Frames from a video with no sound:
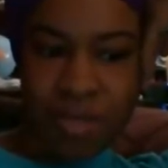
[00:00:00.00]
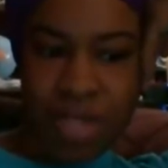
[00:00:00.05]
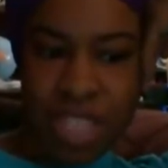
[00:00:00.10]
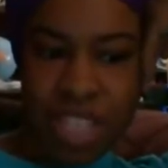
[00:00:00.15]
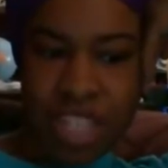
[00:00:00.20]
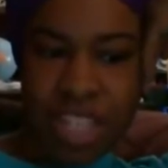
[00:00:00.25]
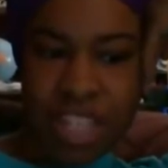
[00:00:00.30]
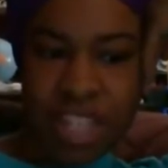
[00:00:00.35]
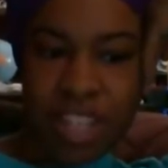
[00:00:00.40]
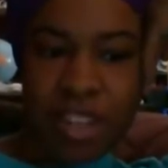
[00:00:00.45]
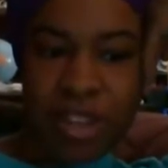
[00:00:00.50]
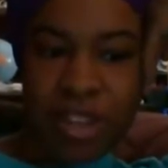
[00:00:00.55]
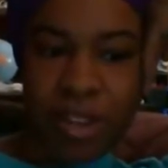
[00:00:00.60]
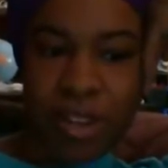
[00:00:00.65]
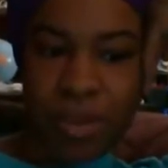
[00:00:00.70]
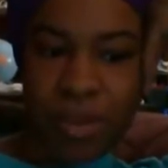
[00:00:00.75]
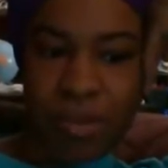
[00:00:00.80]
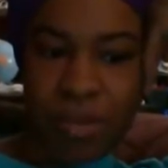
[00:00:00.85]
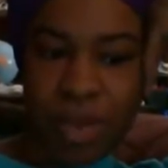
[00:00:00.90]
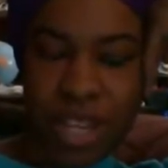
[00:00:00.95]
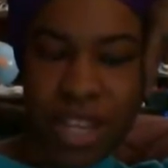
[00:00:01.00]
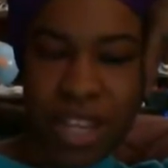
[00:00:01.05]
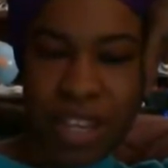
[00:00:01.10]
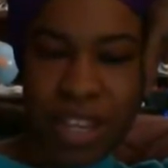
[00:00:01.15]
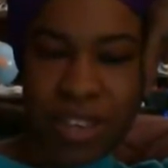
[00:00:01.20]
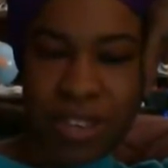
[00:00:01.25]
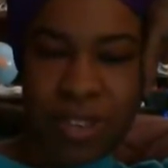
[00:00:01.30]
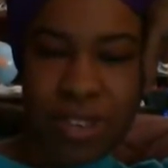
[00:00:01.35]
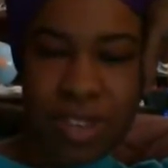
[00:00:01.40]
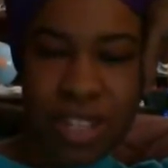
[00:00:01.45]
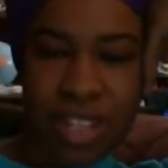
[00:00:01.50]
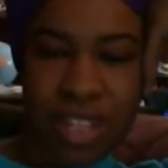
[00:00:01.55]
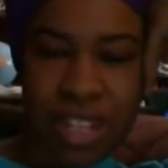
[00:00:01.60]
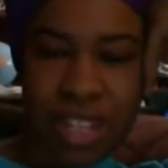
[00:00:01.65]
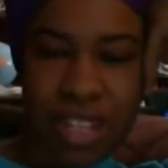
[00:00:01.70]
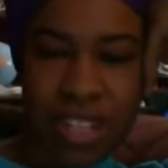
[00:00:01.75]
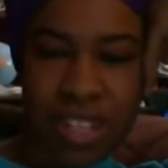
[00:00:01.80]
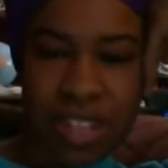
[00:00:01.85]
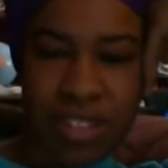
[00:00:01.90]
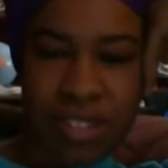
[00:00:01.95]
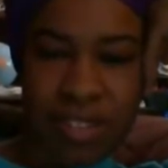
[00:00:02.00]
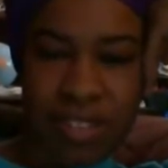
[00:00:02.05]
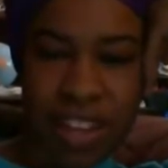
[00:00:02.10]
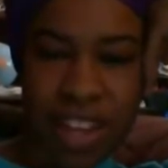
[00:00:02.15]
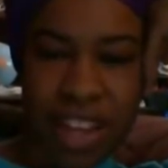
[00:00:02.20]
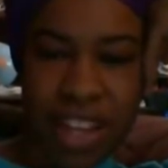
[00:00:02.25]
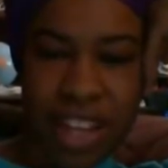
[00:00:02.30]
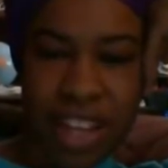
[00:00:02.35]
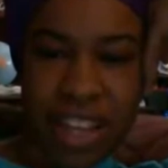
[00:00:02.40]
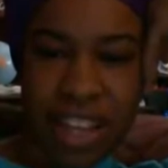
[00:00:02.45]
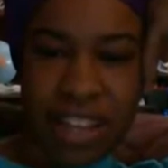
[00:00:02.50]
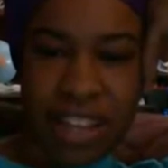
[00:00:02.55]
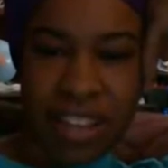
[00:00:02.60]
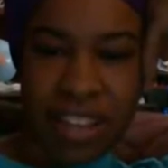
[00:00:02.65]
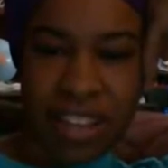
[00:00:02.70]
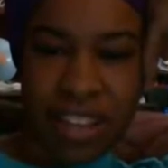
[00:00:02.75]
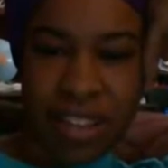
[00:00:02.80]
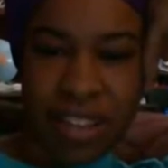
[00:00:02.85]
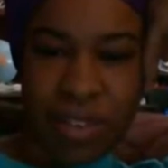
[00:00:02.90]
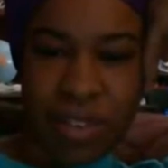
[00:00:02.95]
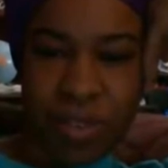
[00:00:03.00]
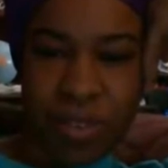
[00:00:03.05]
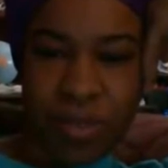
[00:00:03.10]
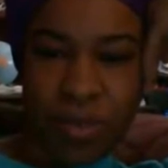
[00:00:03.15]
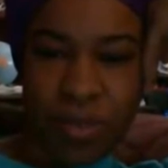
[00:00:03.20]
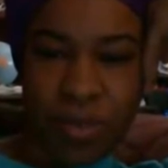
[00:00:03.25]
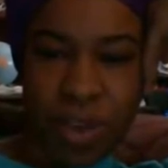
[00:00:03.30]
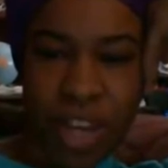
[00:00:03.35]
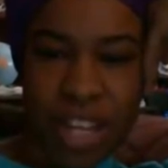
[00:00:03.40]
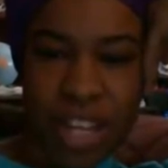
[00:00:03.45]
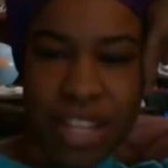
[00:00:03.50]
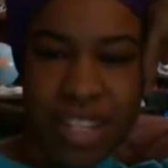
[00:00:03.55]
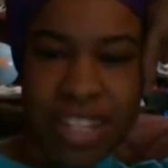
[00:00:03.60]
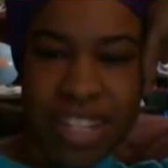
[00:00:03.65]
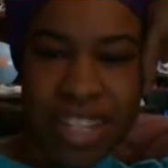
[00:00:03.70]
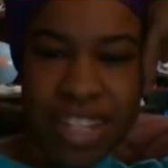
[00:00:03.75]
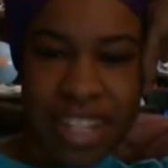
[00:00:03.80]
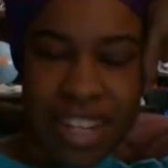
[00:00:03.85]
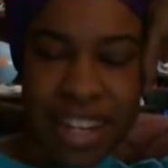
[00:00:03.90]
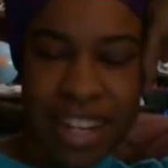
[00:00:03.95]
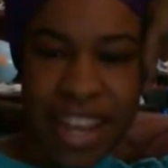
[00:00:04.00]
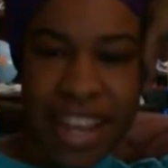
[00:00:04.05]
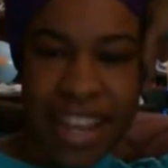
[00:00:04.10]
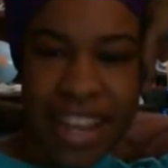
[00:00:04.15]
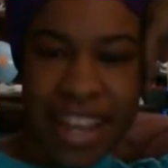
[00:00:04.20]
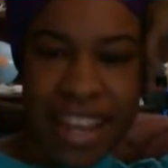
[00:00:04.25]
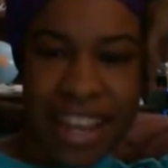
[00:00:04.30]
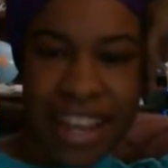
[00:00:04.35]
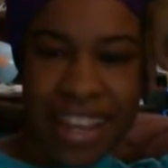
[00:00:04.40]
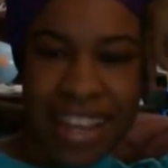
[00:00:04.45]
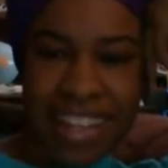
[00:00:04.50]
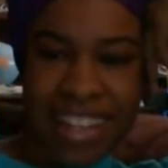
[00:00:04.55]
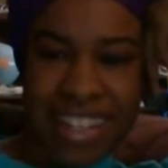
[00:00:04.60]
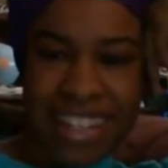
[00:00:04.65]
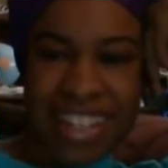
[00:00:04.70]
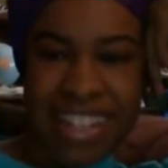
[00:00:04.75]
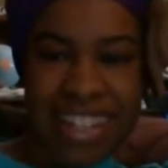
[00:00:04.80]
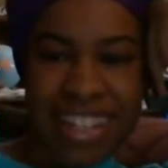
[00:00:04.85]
still being used to justify race today. And it